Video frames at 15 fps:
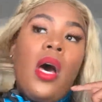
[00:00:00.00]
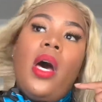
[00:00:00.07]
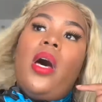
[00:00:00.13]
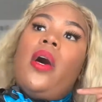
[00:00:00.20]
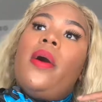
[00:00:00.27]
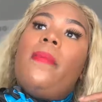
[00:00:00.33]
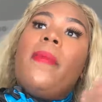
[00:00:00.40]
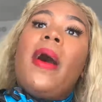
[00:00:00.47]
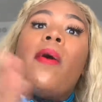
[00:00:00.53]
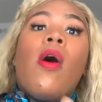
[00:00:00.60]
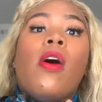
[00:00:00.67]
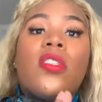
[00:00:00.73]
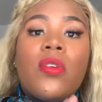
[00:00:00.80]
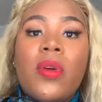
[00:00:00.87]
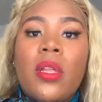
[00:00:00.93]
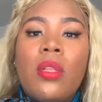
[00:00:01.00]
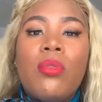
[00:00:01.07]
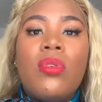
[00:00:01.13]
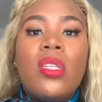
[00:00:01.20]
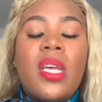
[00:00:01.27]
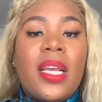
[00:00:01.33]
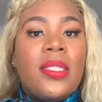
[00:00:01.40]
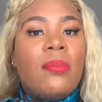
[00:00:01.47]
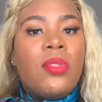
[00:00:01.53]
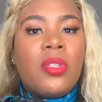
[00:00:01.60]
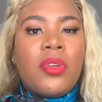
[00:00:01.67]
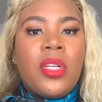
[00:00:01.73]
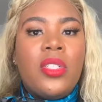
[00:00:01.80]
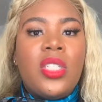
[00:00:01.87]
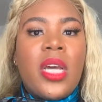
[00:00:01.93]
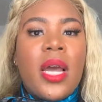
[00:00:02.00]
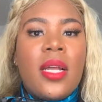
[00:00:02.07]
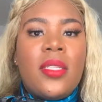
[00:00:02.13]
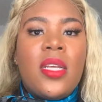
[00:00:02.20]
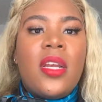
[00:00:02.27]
I'll also include like some screenshots